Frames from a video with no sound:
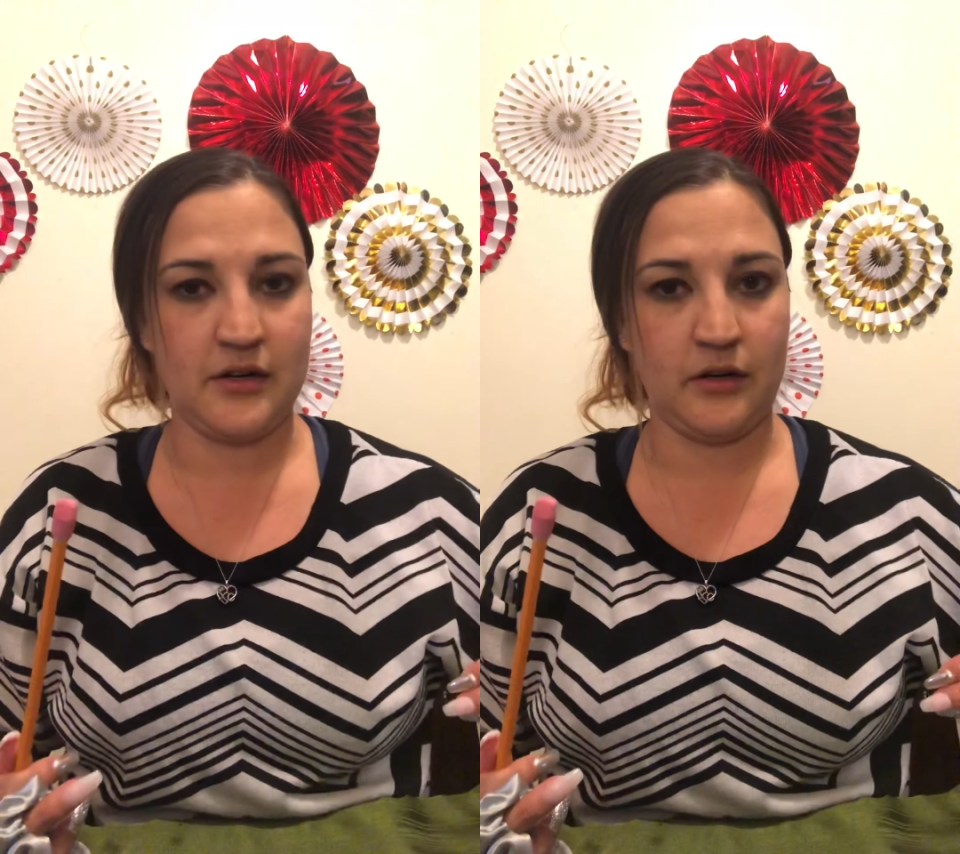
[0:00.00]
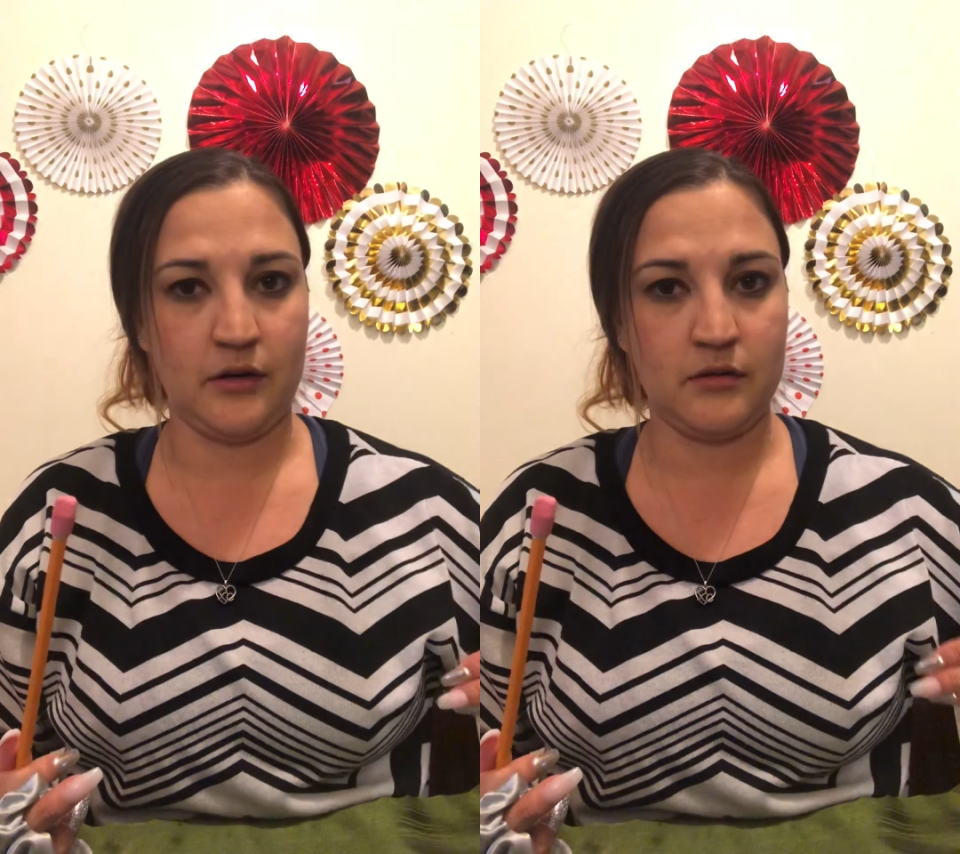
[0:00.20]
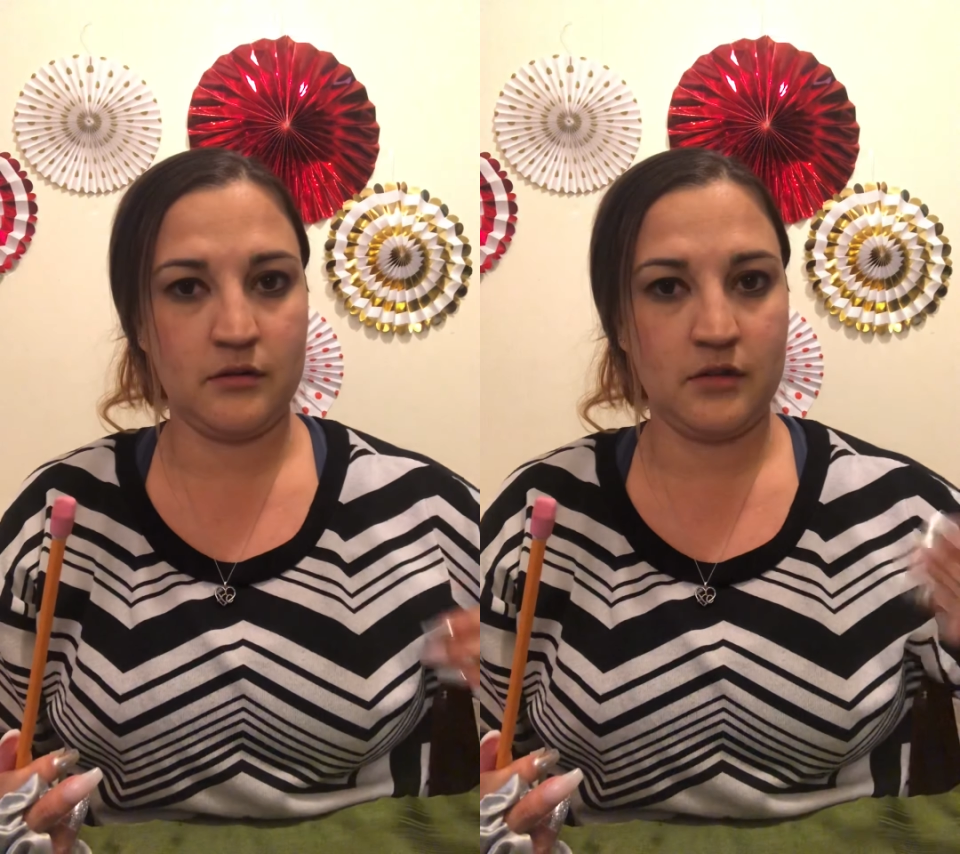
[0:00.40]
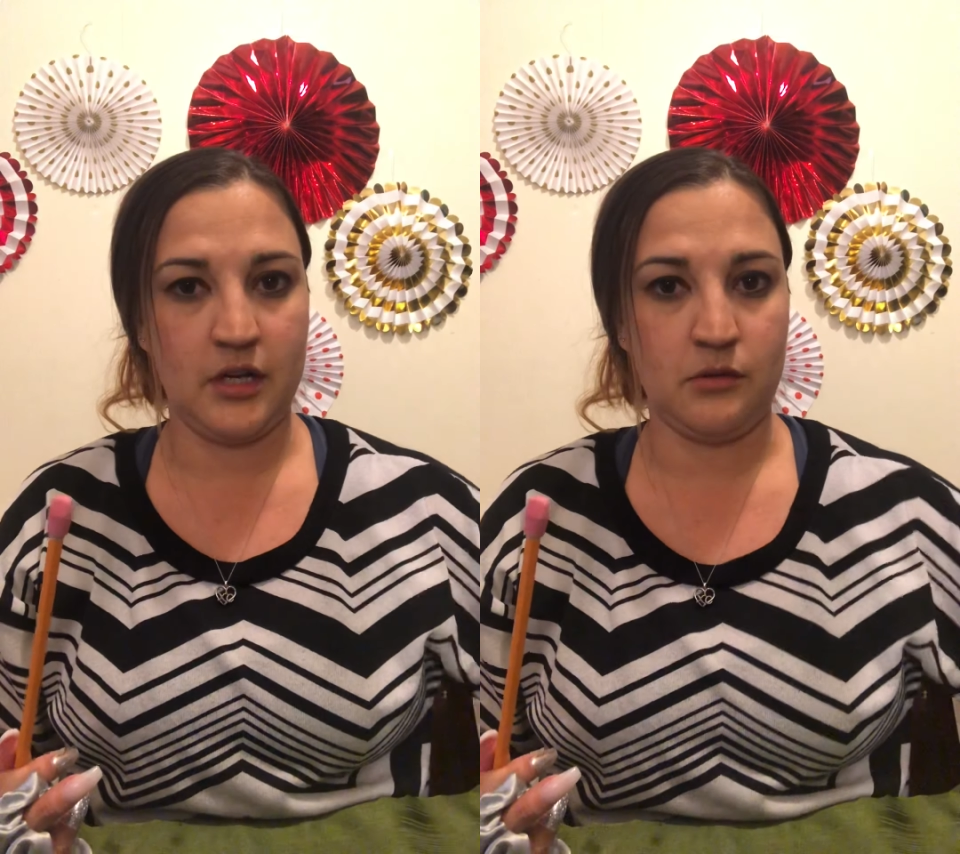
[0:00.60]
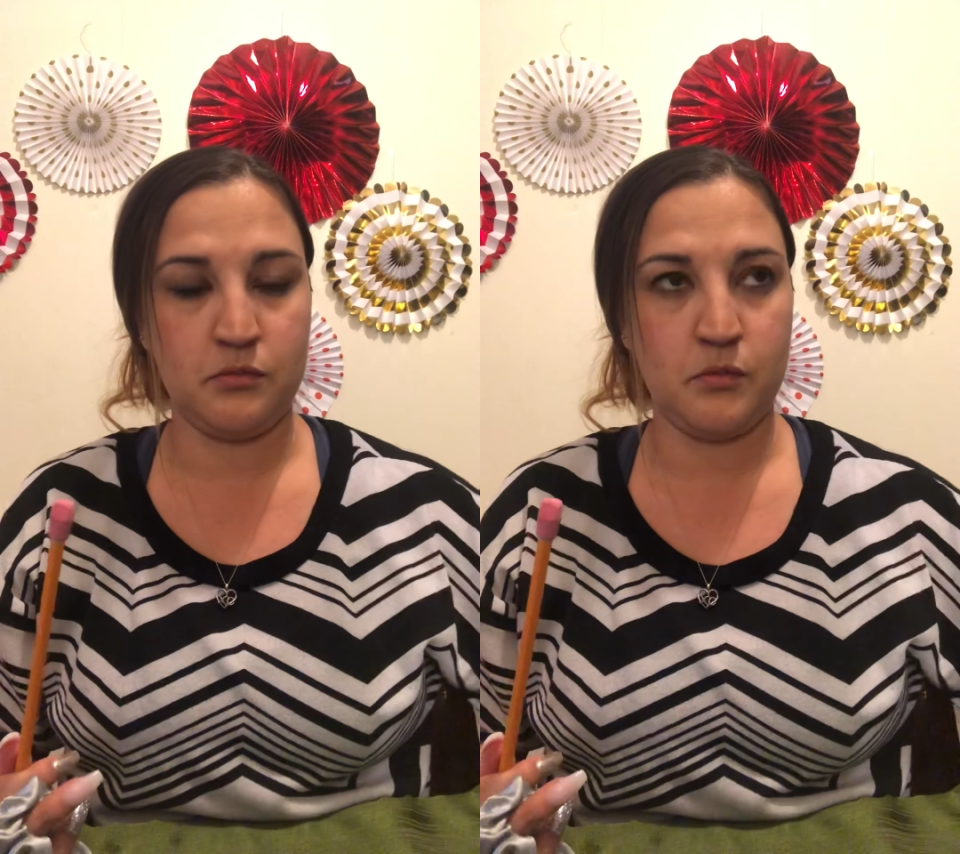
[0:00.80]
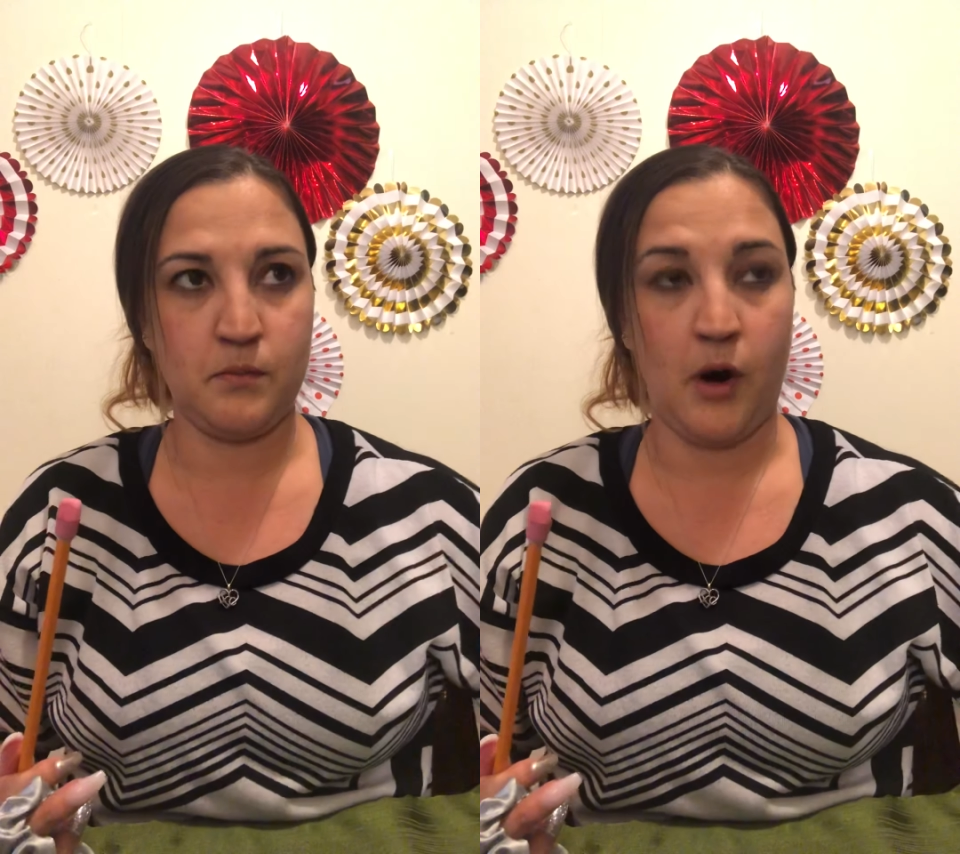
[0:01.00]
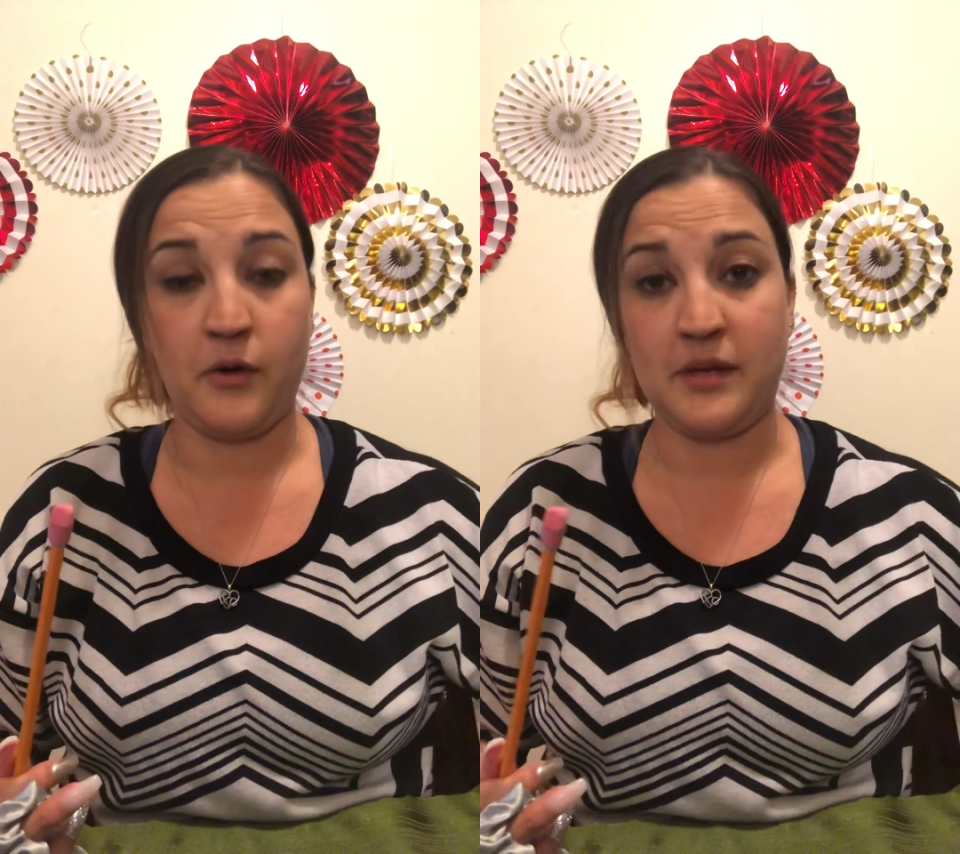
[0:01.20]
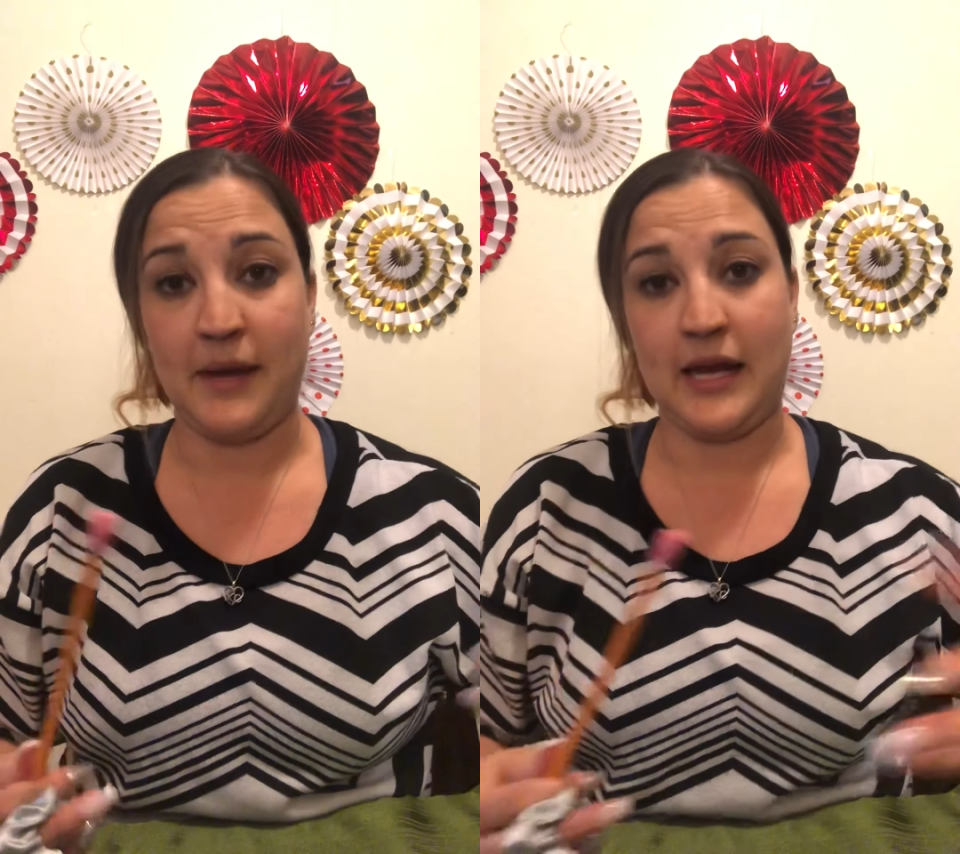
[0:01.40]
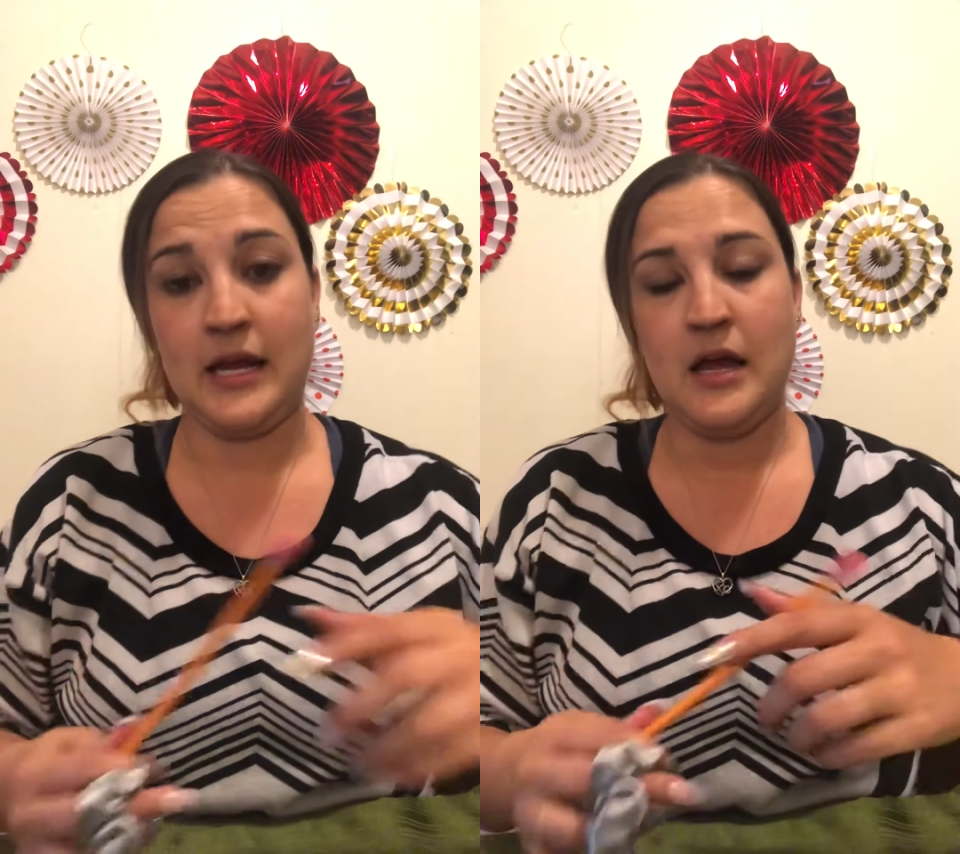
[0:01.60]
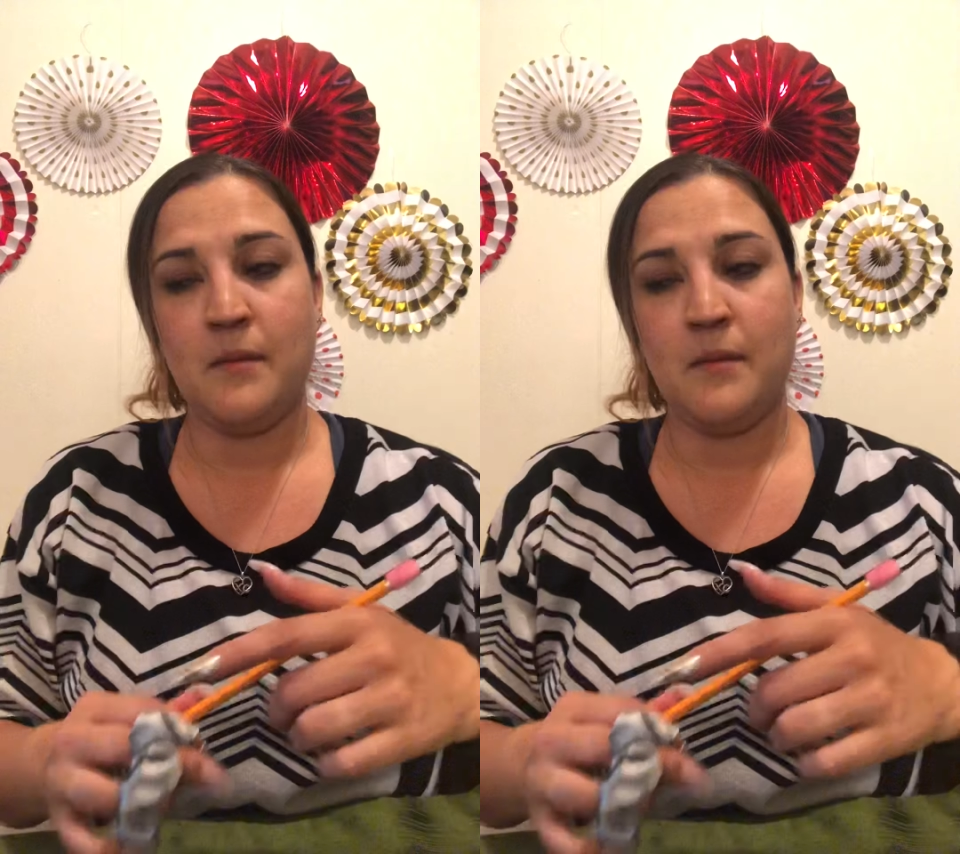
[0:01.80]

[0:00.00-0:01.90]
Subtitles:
are, already made.